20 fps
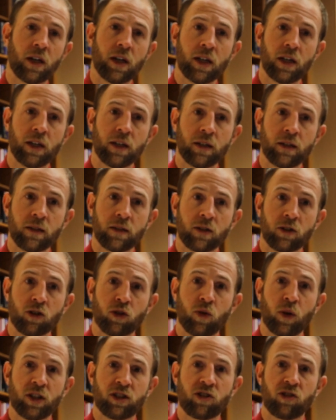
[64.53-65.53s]
uh,
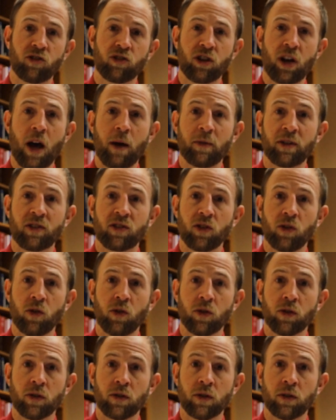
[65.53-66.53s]
questions, comments,
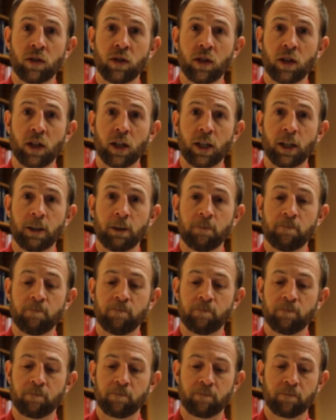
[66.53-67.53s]
or
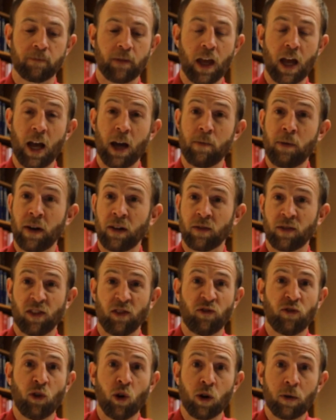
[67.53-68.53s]
um, about
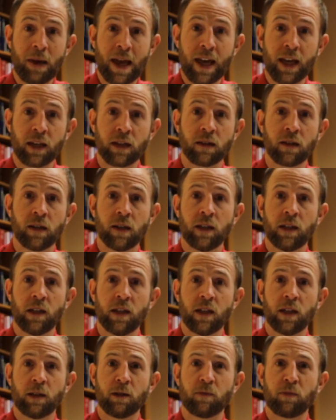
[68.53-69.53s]
the format,
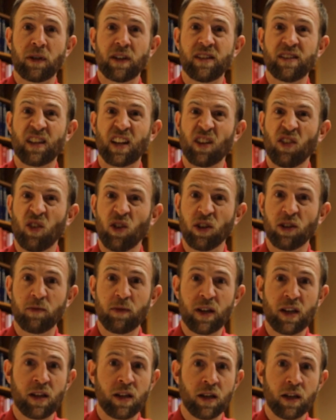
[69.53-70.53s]
please get a hold of
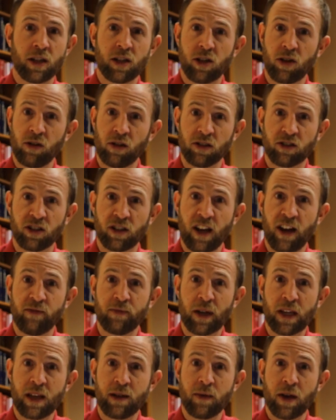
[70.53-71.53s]
me. You all should have
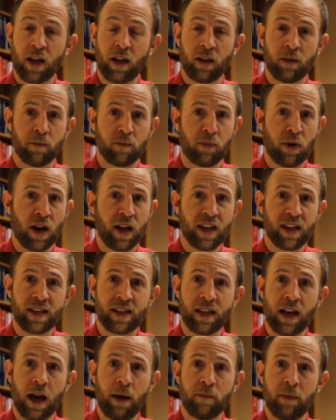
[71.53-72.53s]
my email,
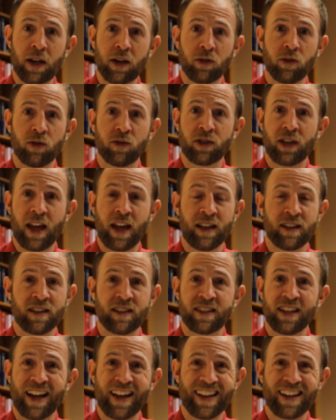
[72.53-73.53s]
bryan.meadows at
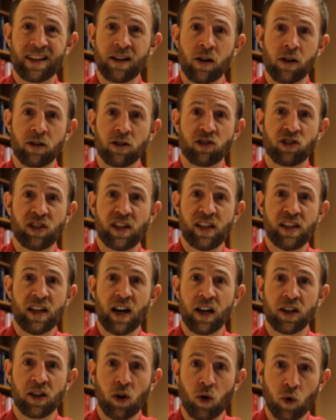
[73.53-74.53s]

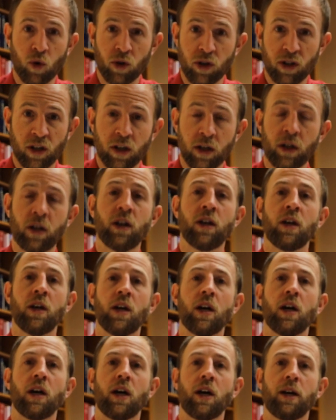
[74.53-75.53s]
zionrc.org,
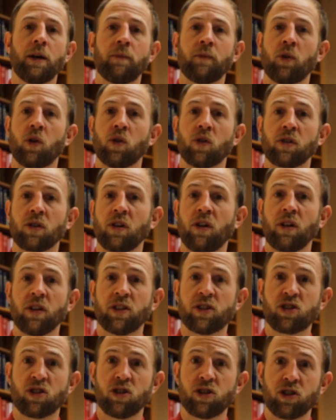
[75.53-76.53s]
um, or call
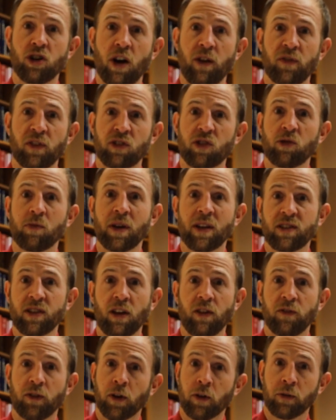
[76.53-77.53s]
the church office or my
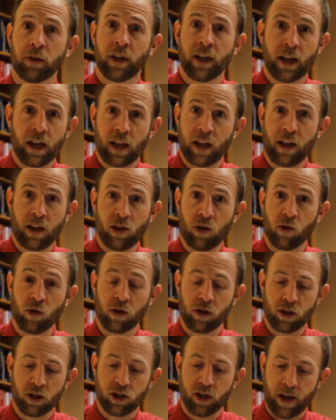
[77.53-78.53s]
cell phone, either
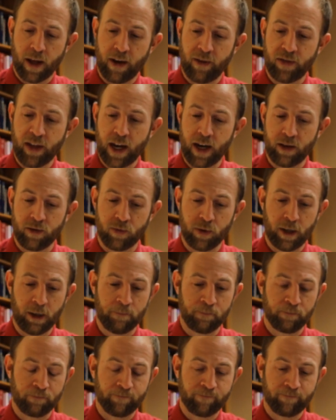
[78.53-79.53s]
or. You should have that as well.